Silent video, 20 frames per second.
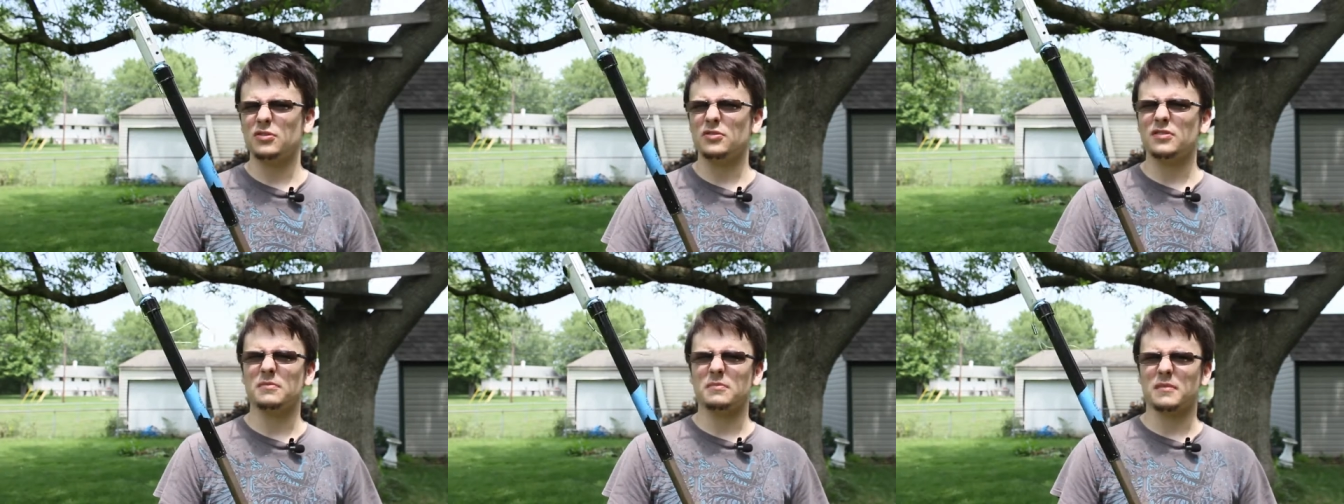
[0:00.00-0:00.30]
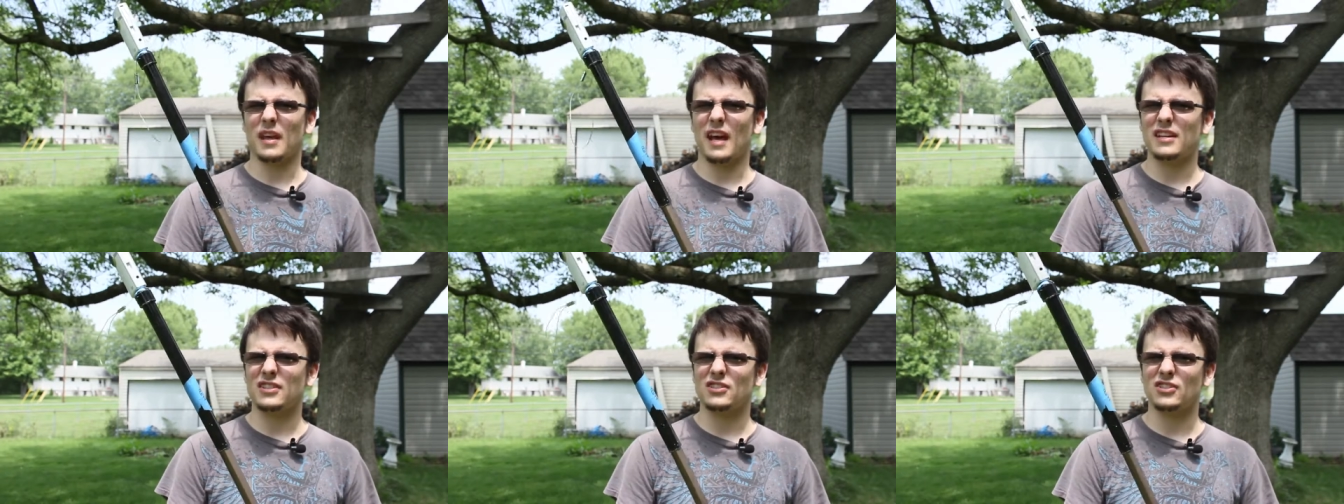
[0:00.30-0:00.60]
do some
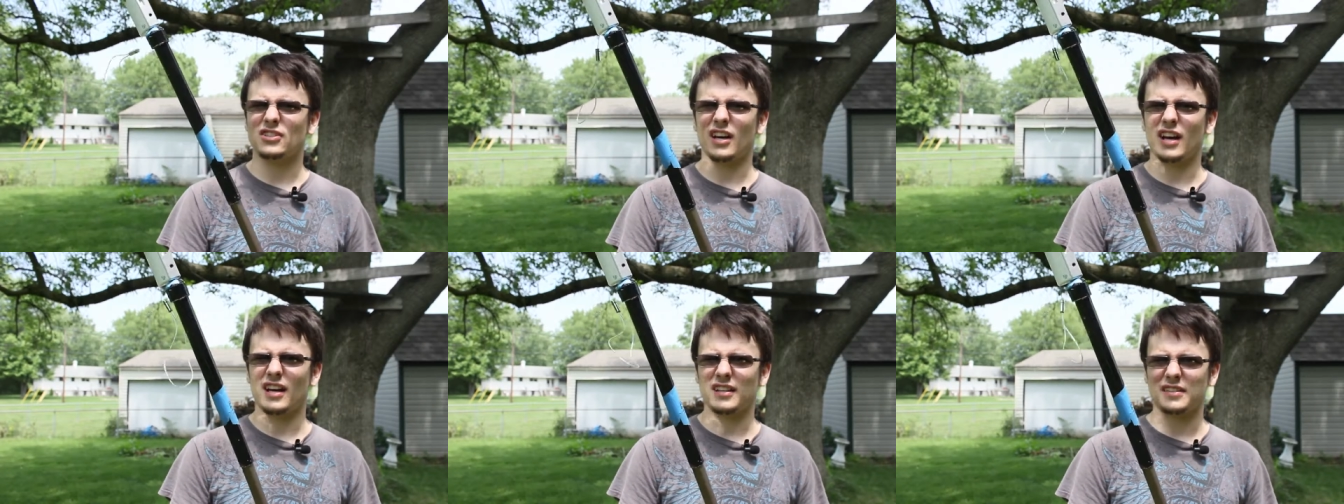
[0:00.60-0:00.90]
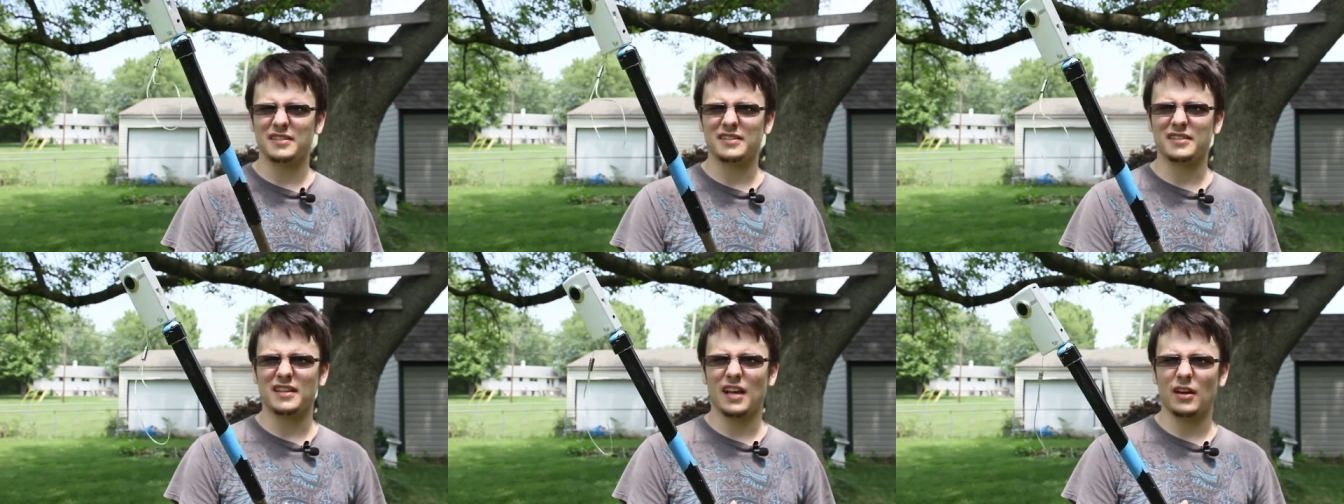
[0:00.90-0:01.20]
test
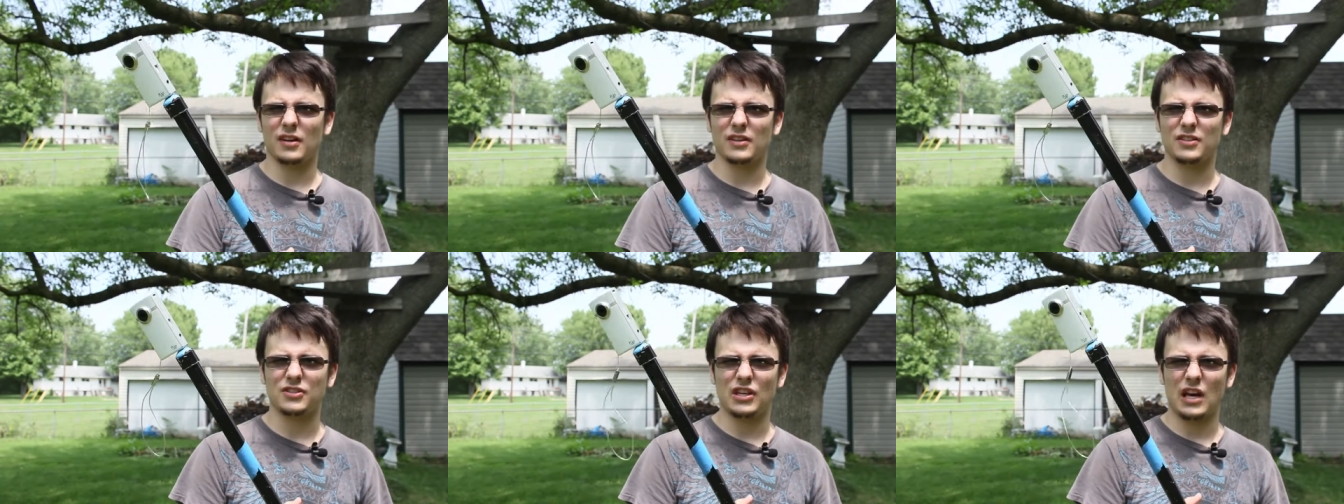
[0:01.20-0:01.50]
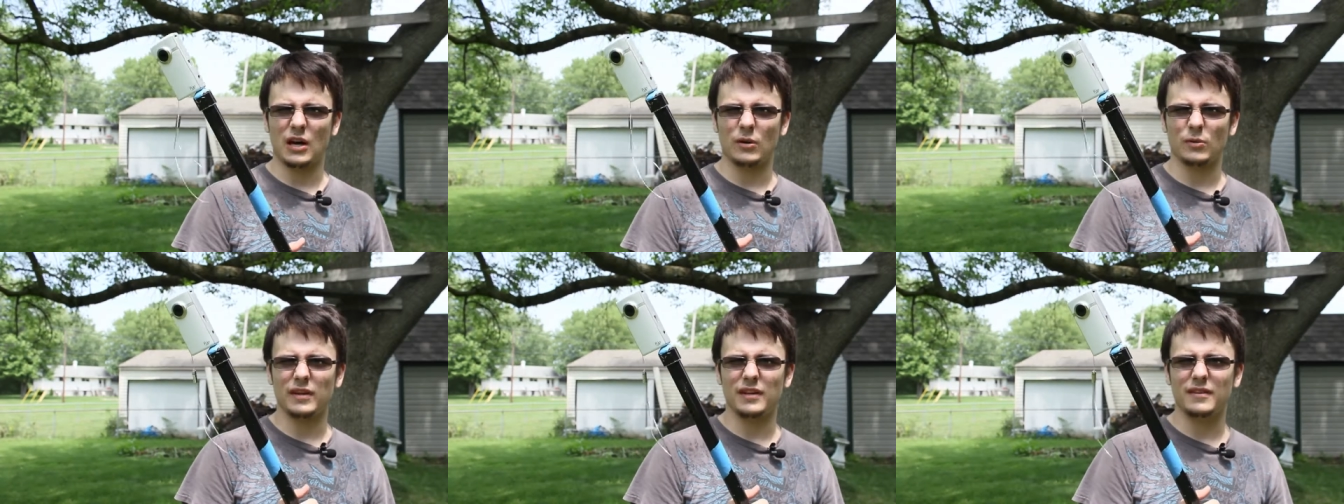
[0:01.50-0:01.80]
shots, uh,
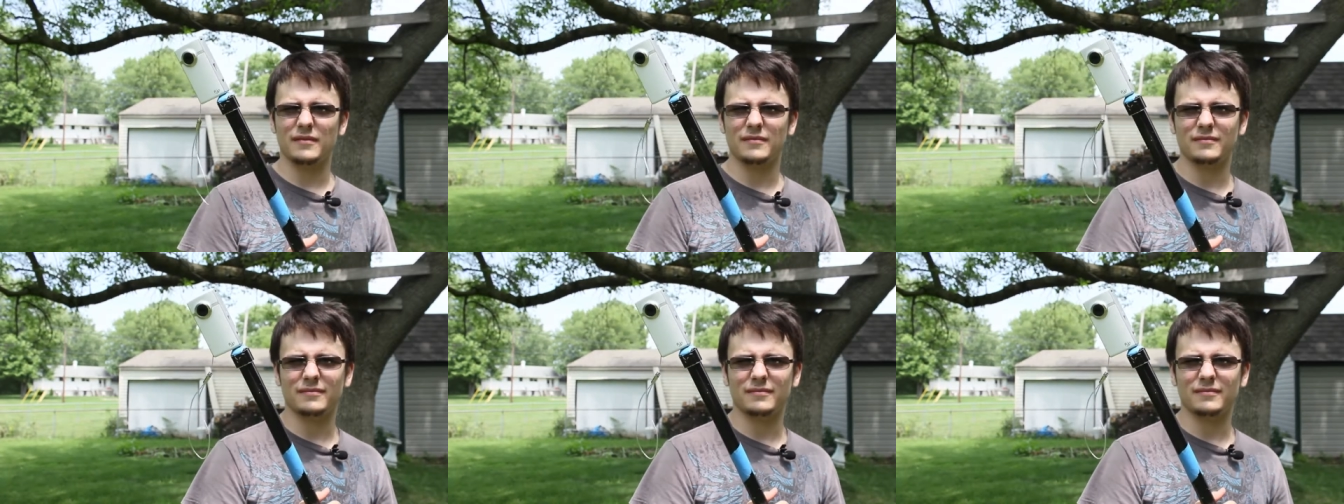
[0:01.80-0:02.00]
shall we?